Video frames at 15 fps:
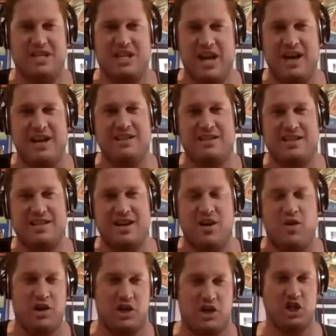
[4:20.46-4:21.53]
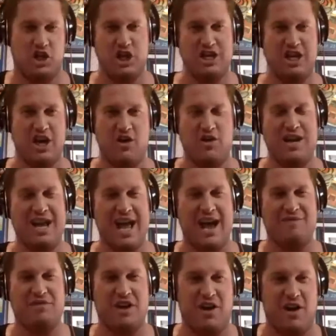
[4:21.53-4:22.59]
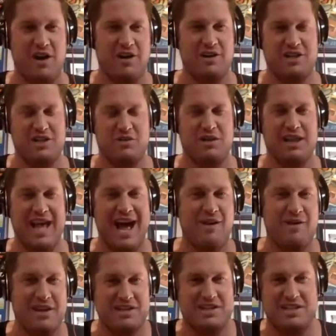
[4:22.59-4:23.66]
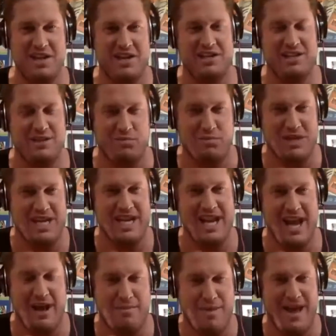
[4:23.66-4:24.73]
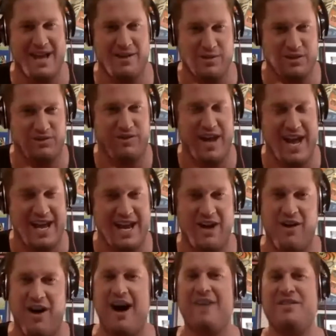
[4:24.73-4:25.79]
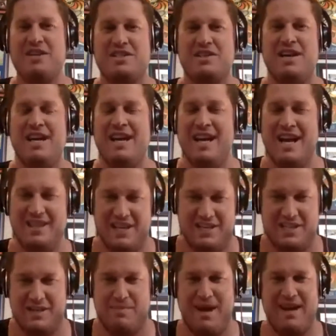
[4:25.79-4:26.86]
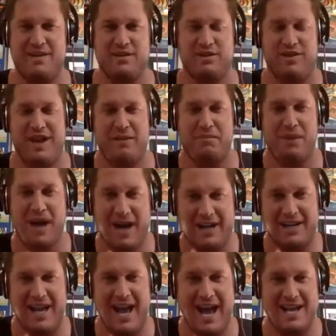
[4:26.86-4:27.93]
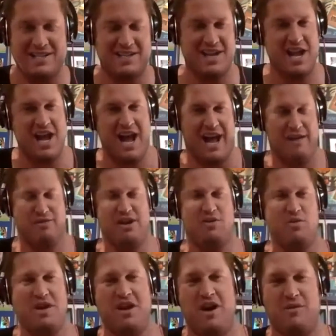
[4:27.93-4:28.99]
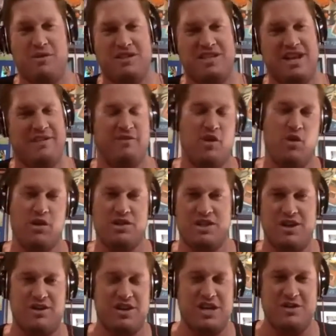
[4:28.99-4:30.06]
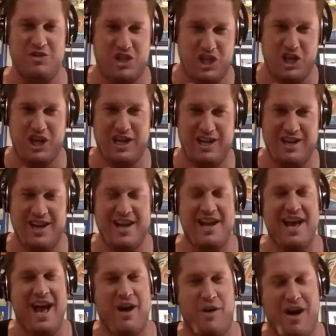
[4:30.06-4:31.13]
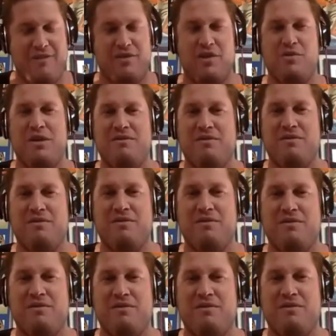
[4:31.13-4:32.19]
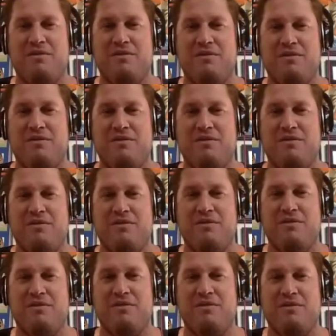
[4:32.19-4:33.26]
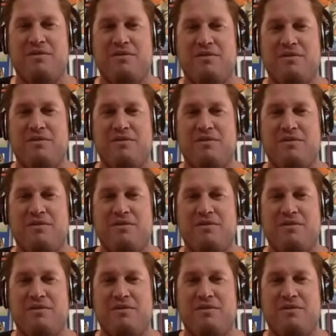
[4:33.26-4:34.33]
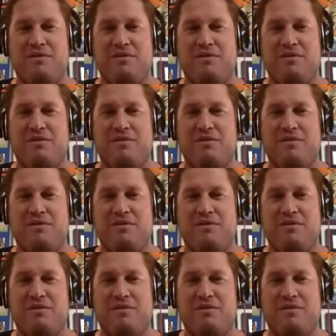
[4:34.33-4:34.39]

does or should Cody have the heart to allow his son to be a Bengals fan? Now, obviously, this is a Bengals fan podcast. I think we all would say, of course, Cody, you should. However, we've all experienced, especially uh, those of us